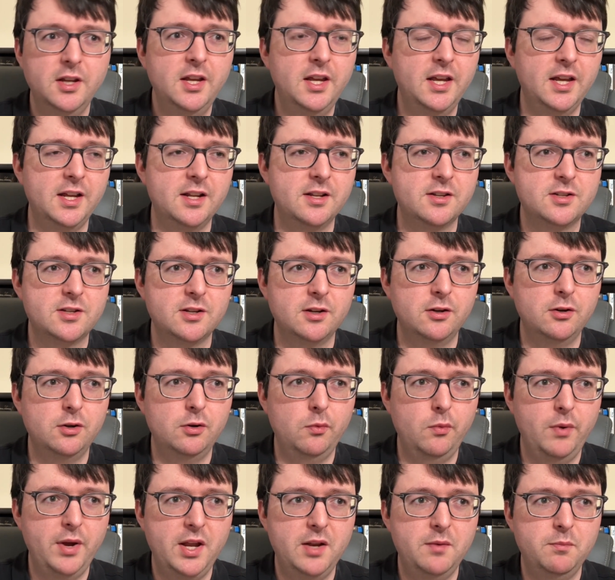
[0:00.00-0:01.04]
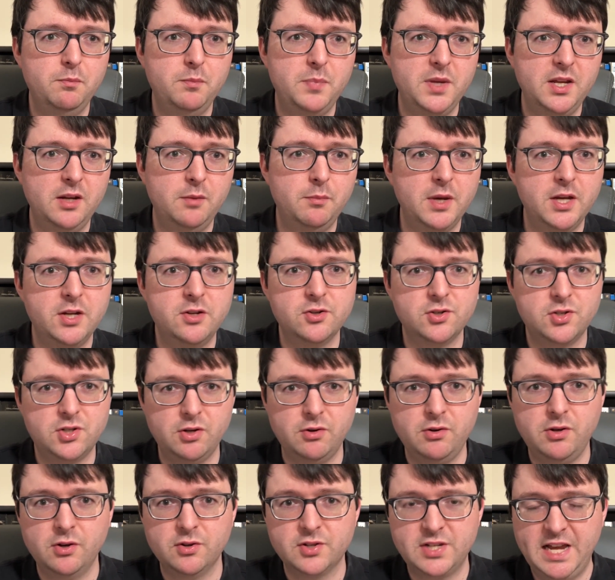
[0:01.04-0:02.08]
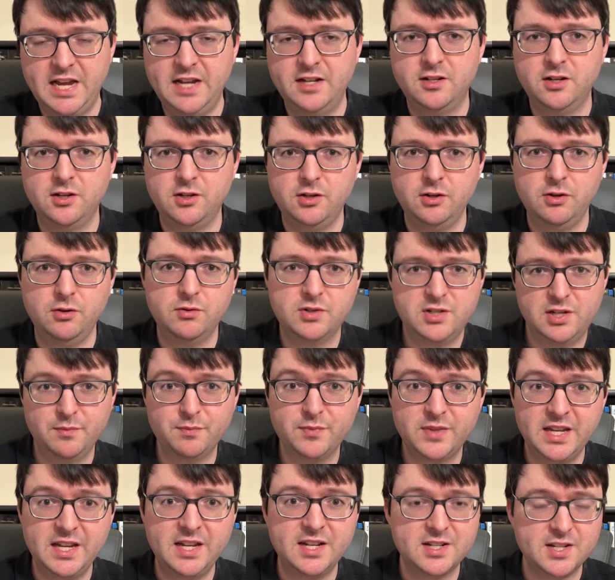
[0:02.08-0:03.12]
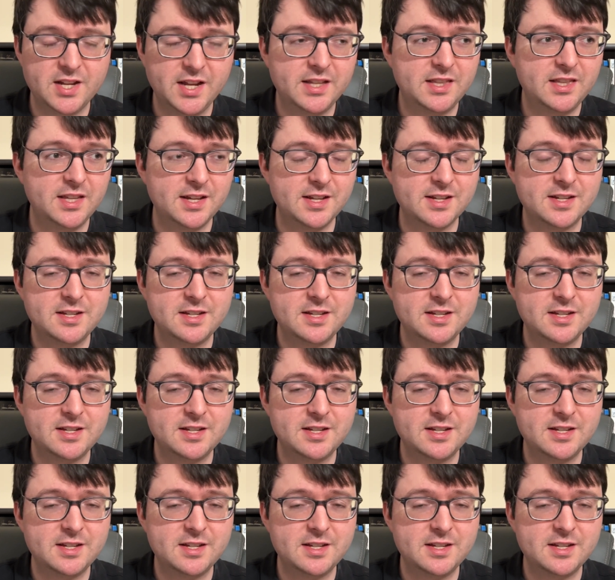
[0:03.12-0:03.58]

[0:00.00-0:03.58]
And so when big major studios had to do some things like this,